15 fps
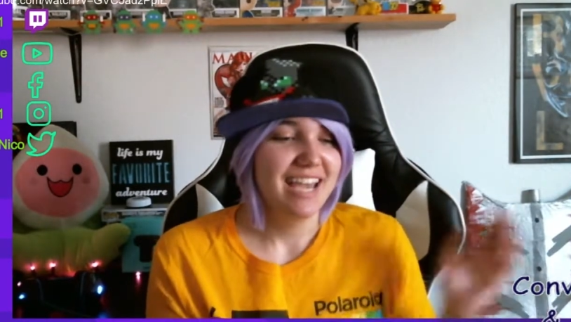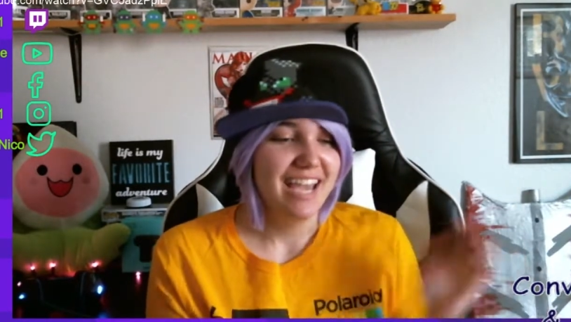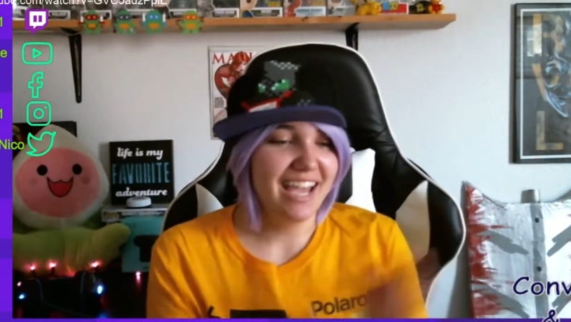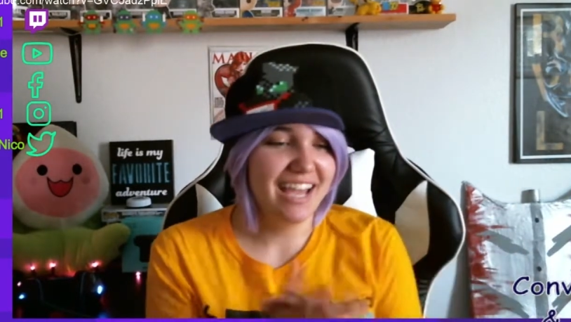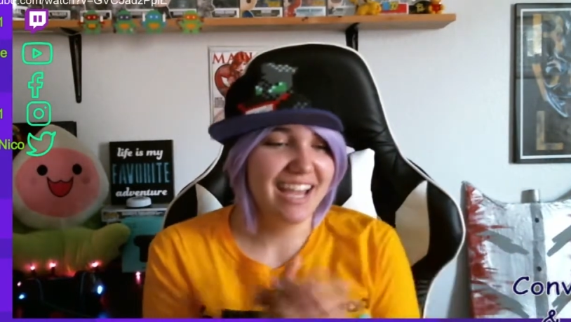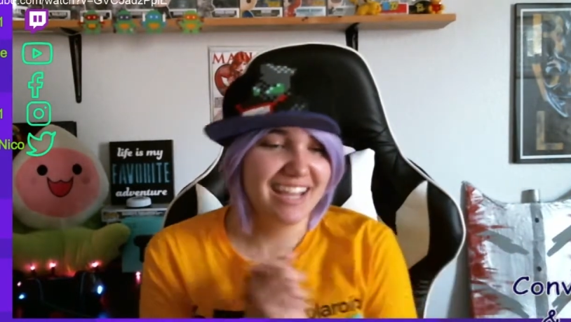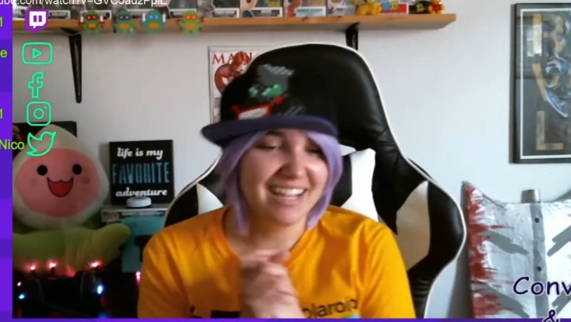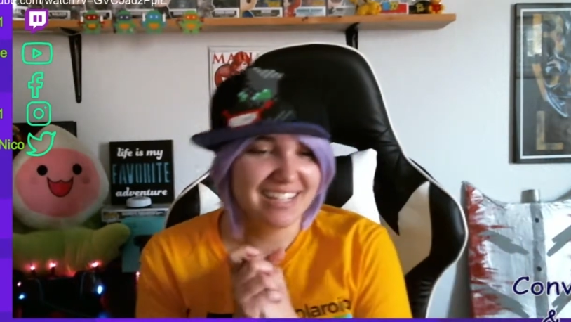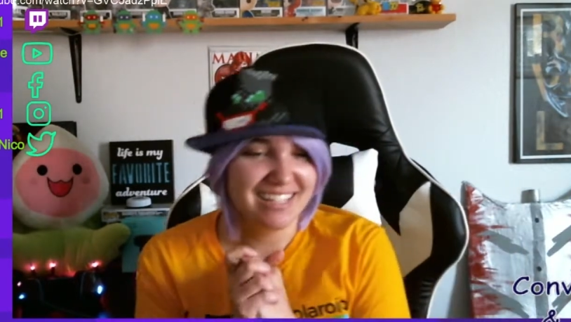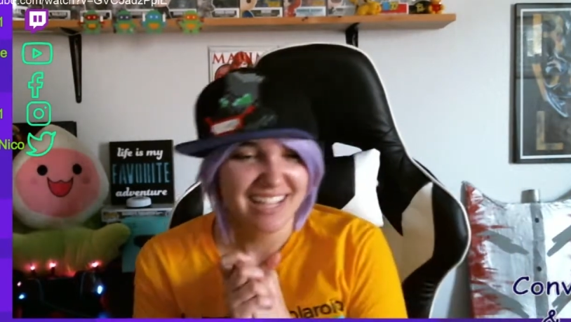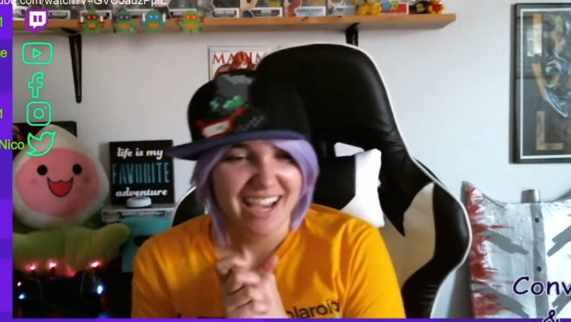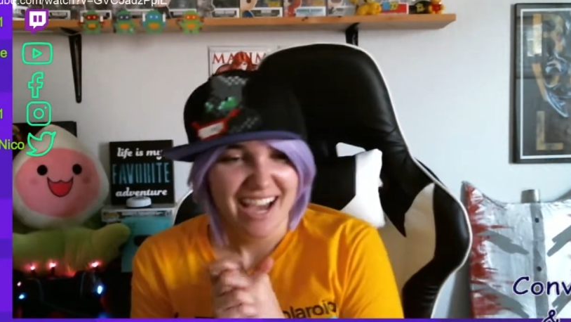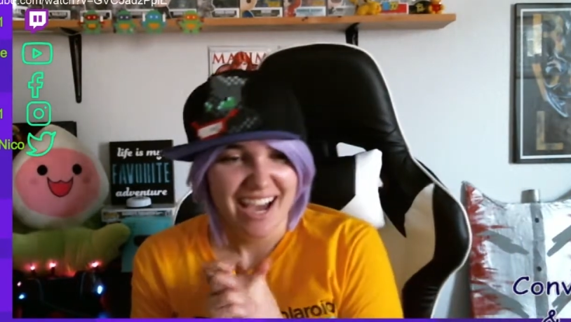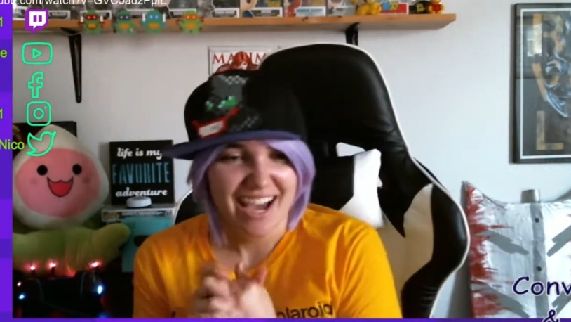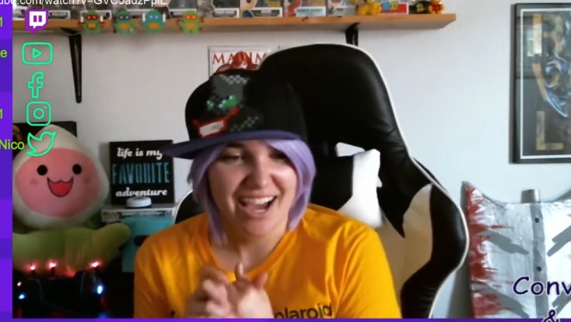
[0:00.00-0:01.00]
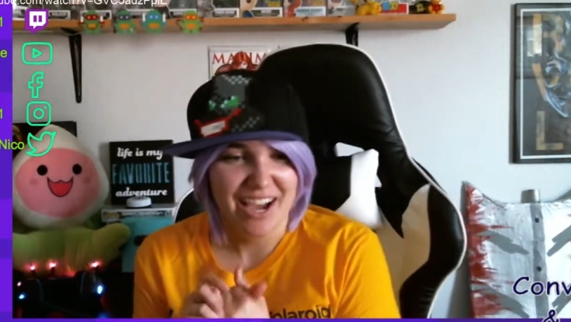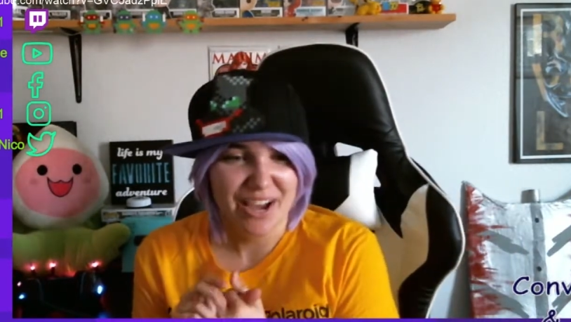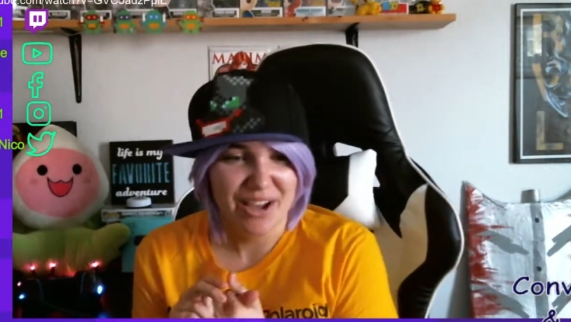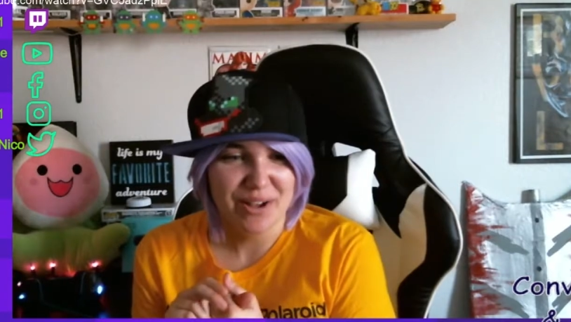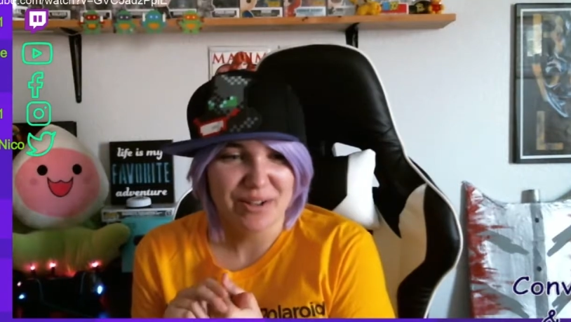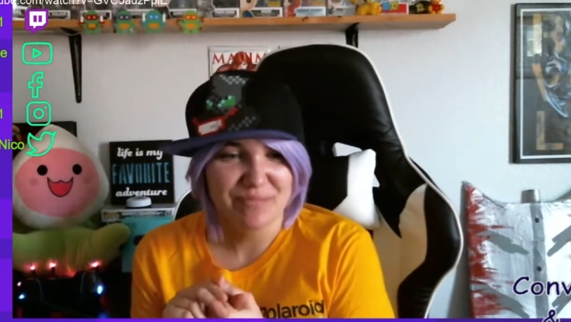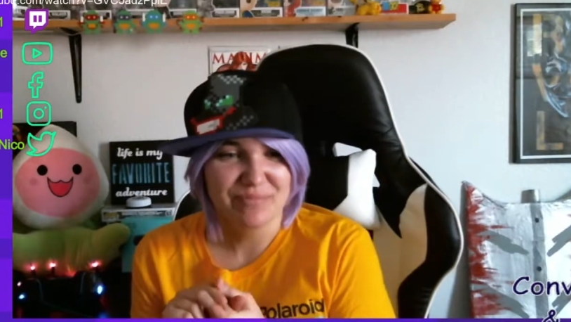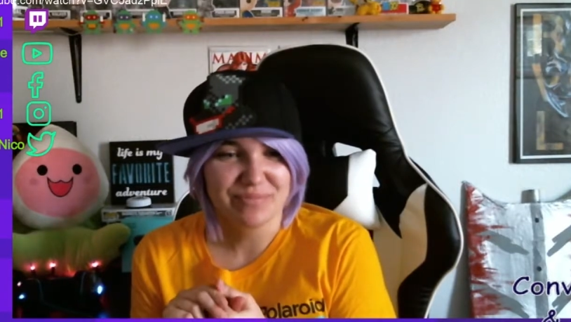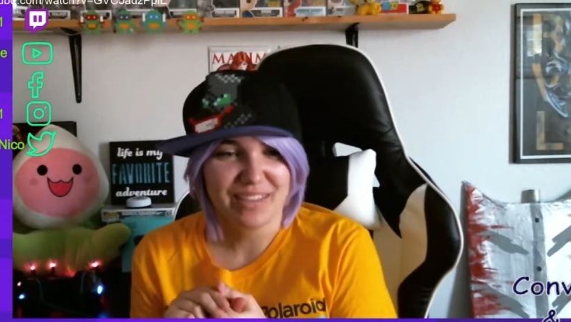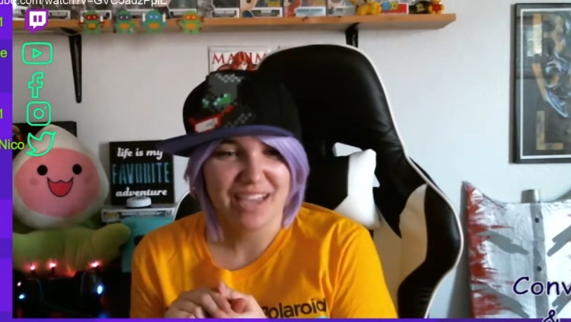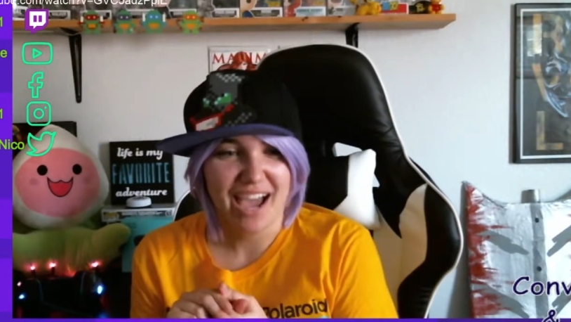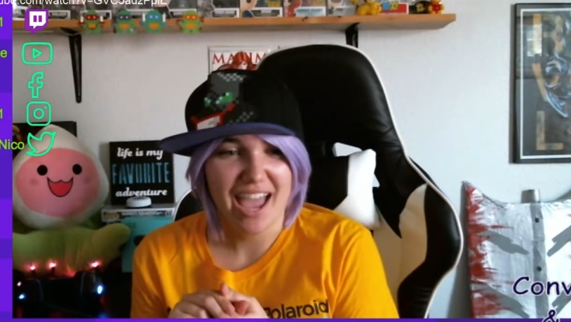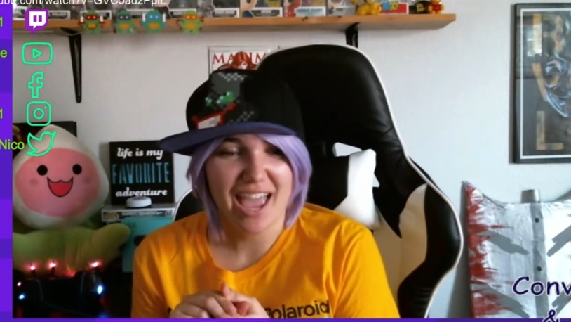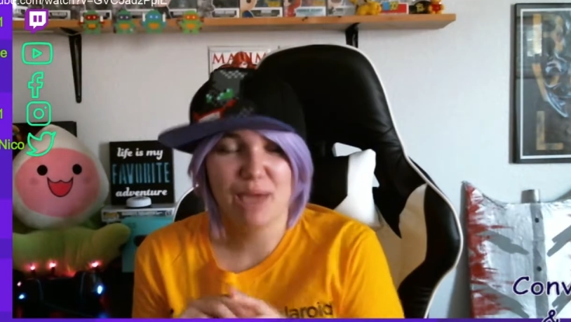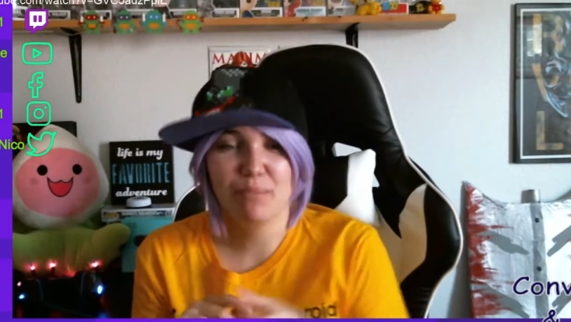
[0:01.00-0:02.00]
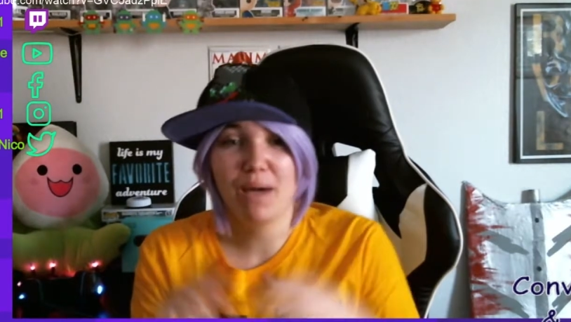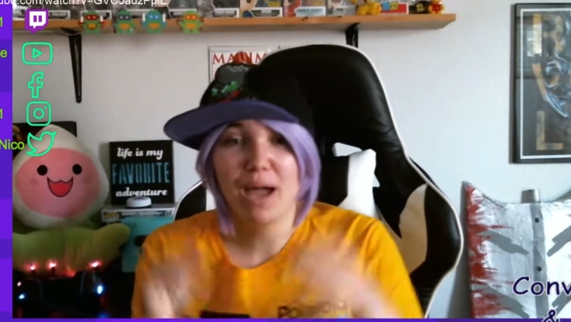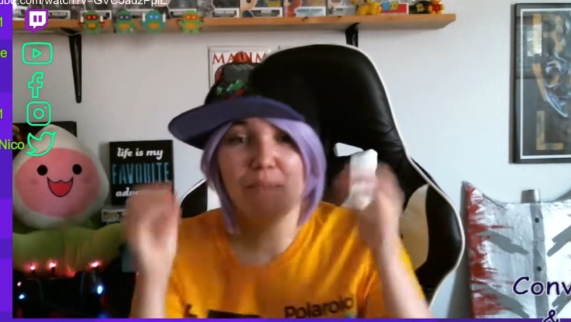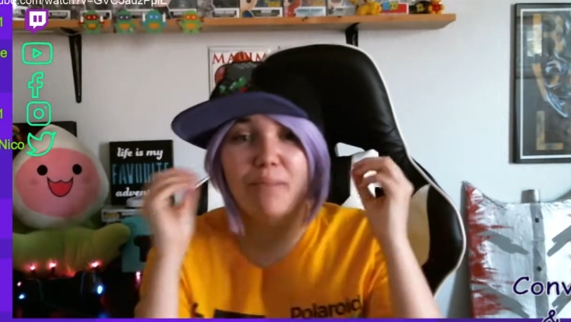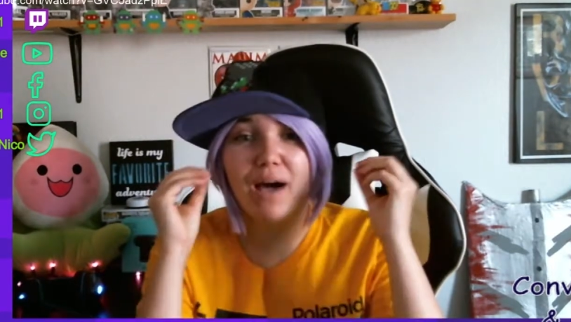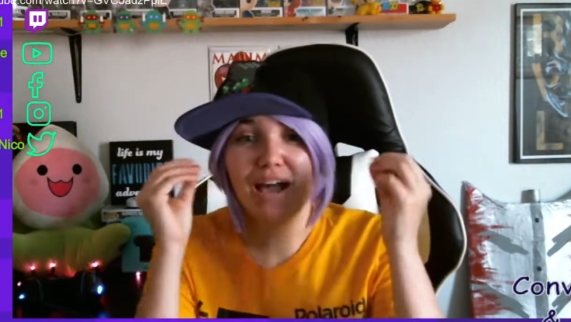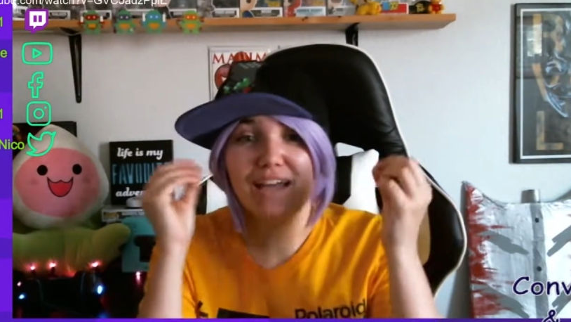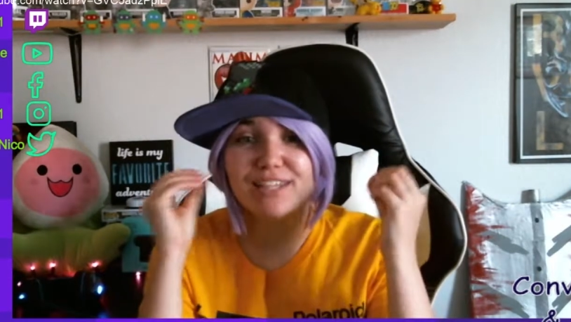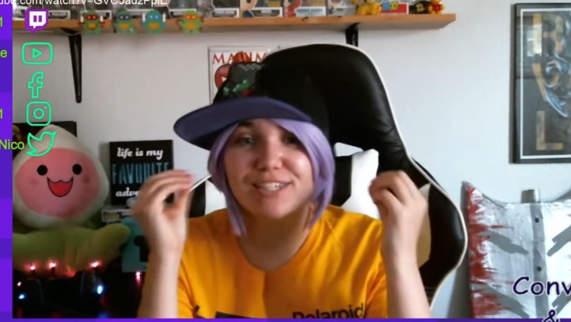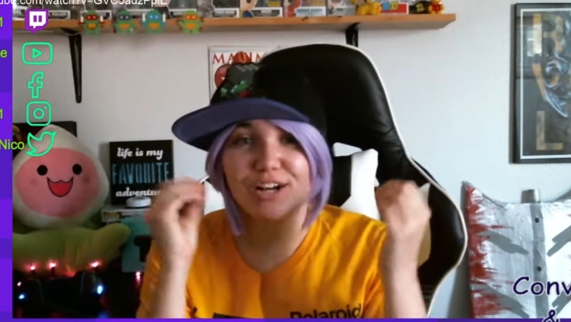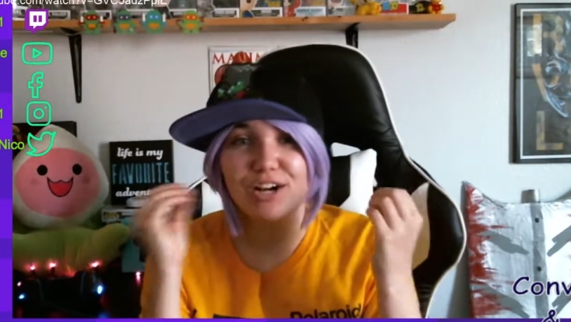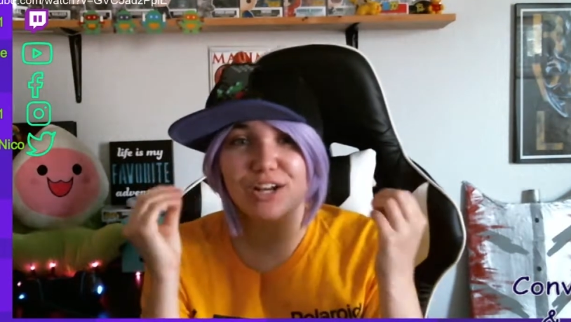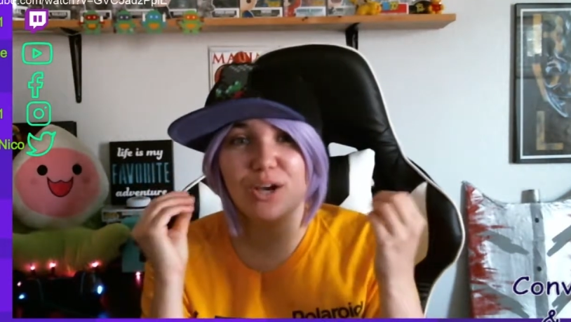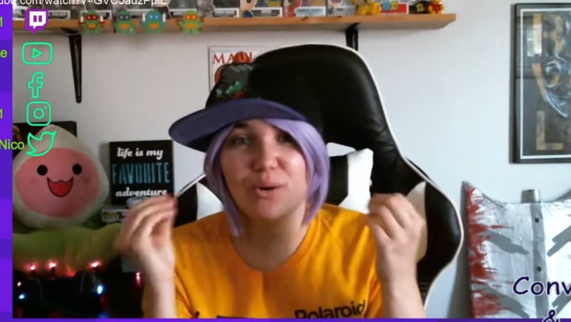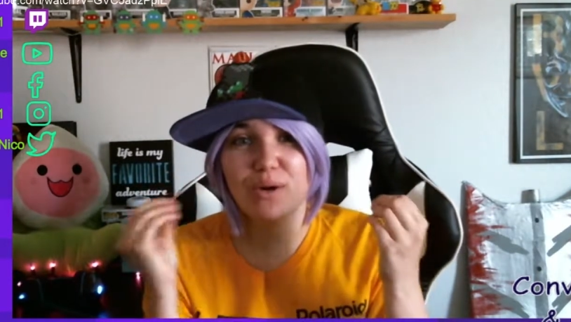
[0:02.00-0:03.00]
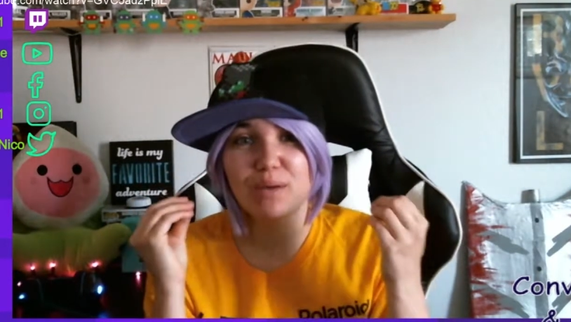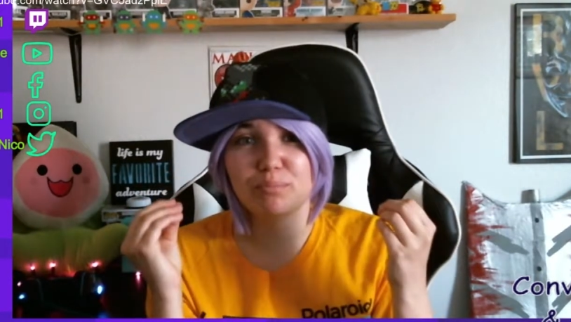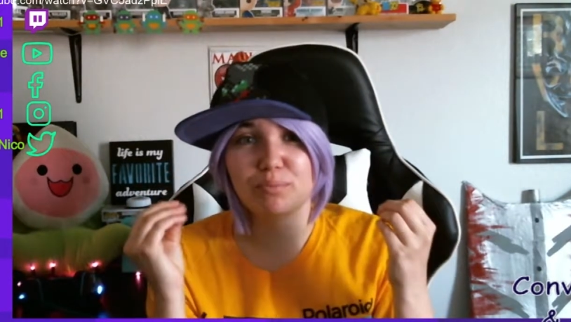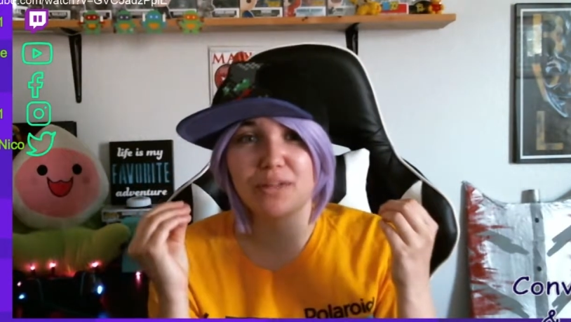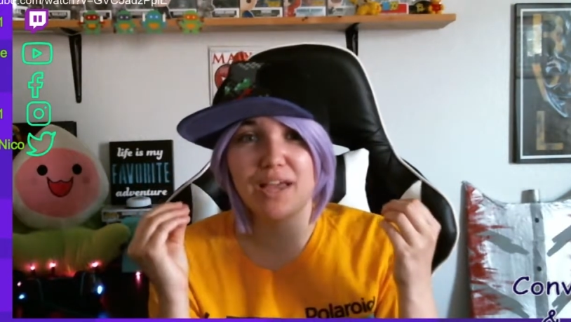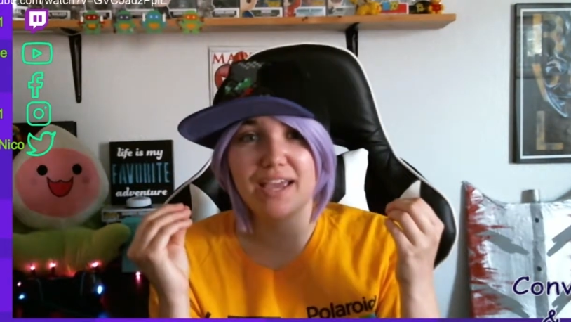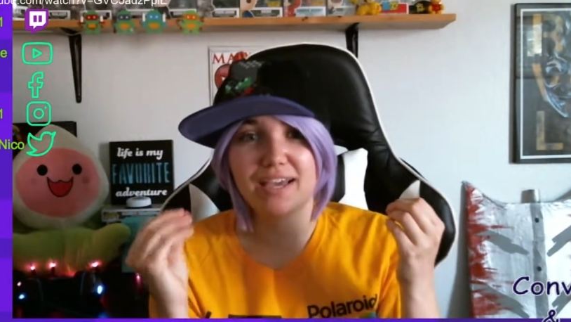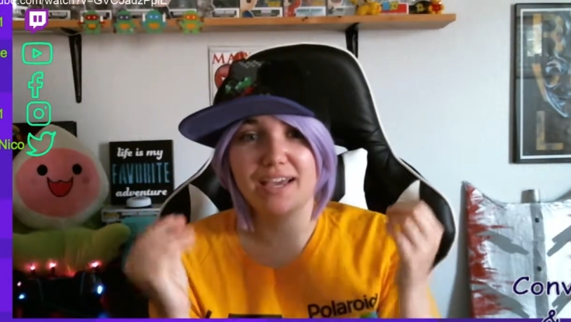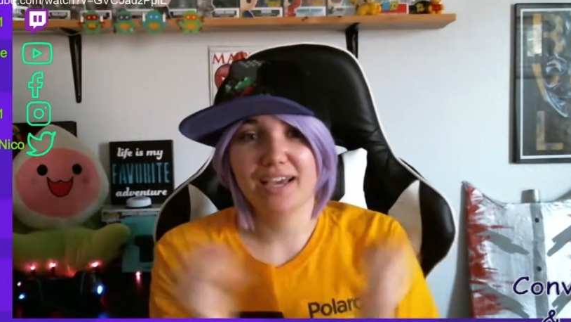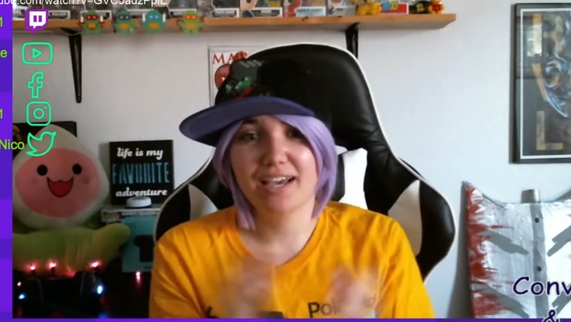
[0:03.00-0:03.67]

and my mind started going blank,